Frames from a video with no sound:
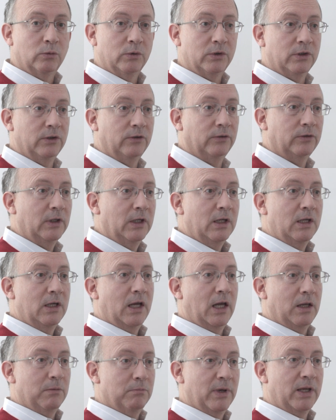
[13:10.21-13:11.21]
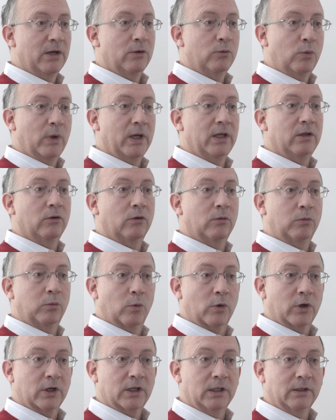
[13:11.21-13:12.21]
which is a better way of
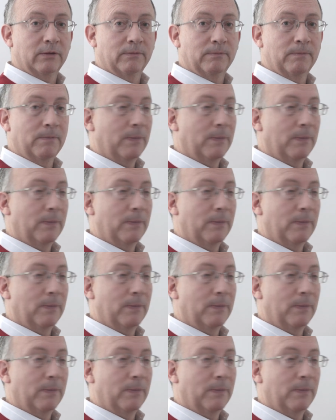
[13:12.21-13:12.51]
working.